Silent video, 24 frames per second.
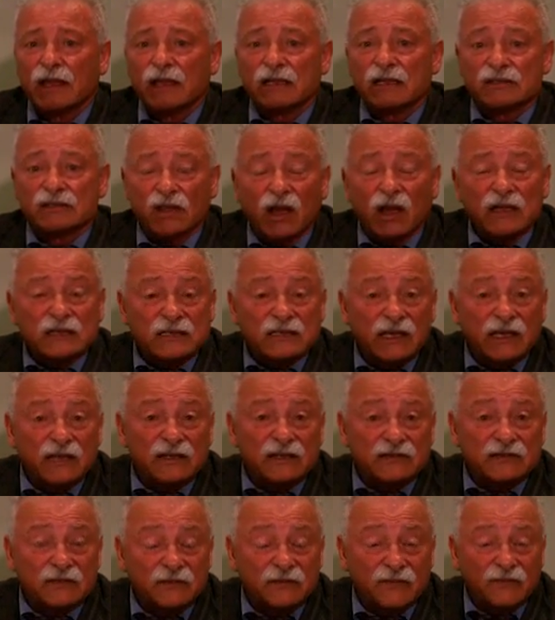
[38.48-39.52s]
Its onset
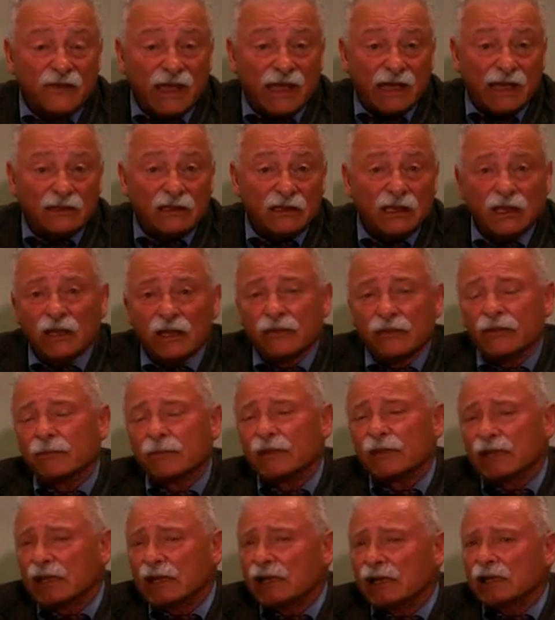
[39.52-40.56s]
is, in fact, the
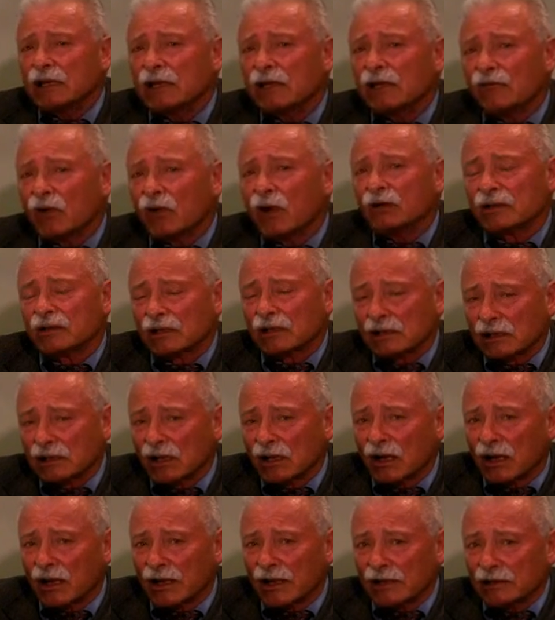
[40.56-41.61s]
beginning of our
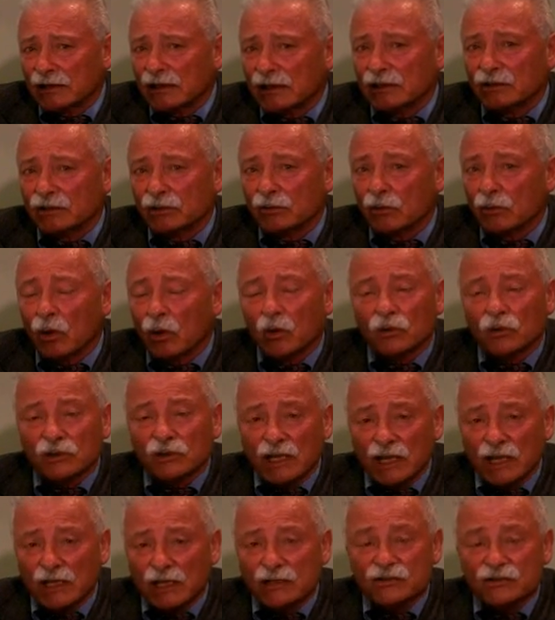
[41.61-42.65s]
decline into
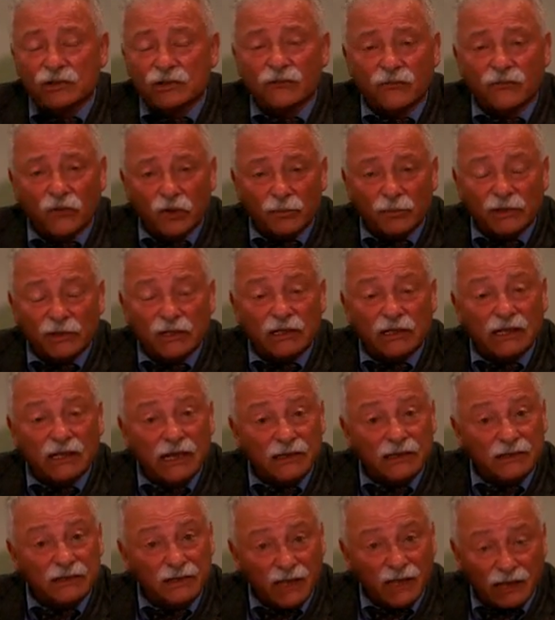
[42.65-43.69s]
old age, infirmity,
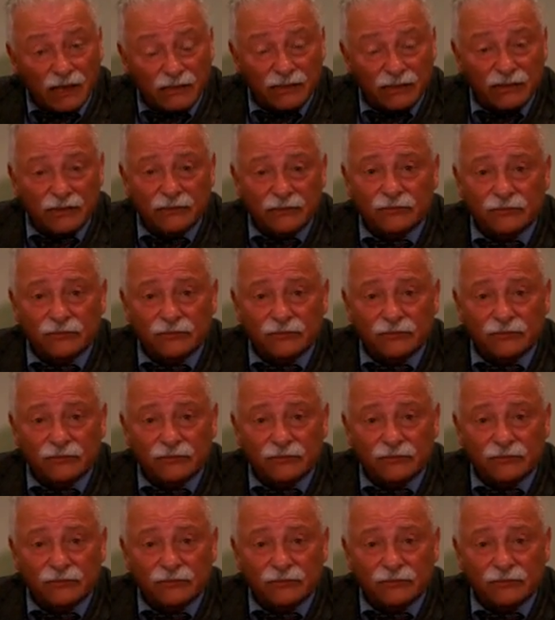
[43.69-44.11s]
and death.